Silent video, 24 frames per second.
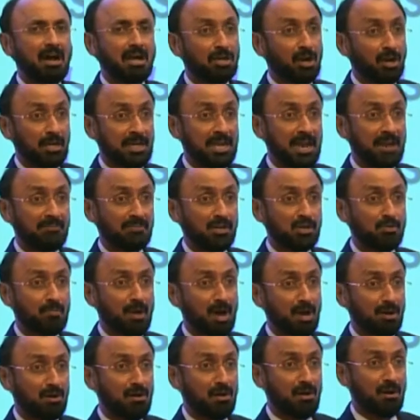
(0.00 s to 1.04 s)
Not day after
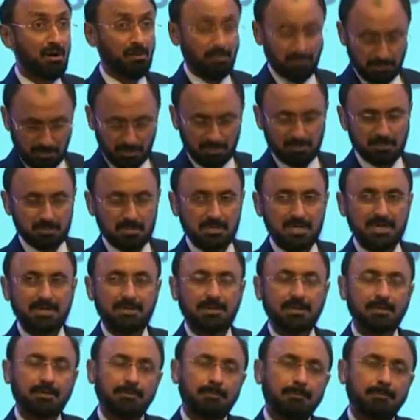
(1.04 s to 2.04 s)
tomorrow. Oh, no, no, heta.